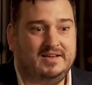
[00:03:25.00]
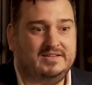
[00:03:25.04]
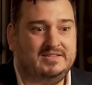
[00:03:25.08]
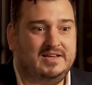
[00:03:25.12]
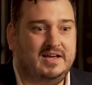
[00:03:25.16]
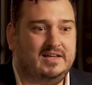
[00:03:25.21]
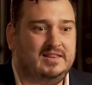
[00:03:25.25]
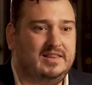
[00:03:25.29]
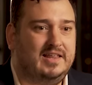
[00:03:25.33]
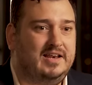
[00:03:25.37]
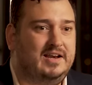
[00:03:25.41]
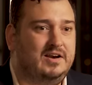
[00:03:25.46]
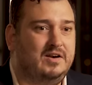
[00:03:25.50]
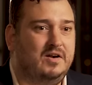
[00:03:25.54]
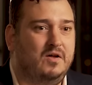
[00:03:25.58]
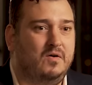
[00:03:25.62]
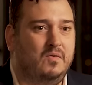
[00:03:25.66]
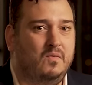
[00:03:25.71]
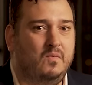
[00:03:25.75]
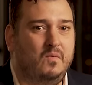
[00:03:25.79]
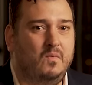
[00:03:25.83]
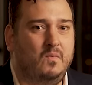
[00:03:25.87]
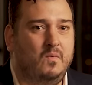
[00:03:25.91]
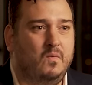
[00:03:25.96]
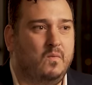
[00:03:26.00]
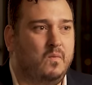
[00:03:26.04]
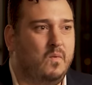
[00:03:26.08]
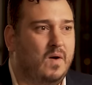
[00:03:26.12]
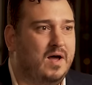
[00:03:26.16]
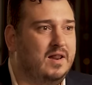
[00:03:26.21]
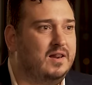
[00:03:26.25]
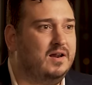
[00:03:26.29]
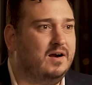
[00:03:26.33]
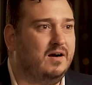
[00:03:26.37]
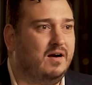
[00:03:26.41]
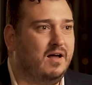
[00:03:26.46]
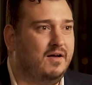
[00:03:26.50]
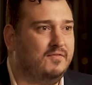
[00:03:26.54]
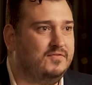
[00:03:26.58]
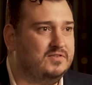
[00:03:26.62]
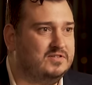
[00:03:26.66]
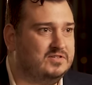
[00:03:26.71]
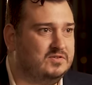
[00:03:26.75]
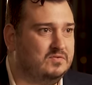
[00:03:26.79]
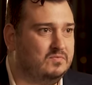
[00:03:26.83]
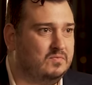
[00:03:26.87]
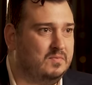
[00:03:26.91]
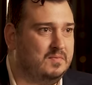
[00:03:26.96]
exactly. Mm-hmm. They didn't know when their
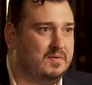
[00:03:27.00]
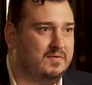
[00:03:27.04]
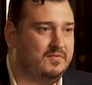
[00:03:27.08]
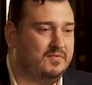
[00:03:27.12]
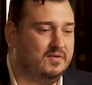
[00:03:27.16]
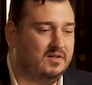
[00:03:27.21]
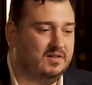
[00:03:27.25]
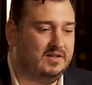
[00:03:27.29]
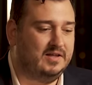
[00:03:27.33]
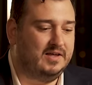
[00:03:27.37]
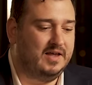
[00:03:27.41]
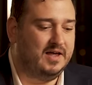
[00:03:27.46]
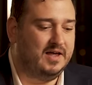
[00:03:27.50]
offices would be filled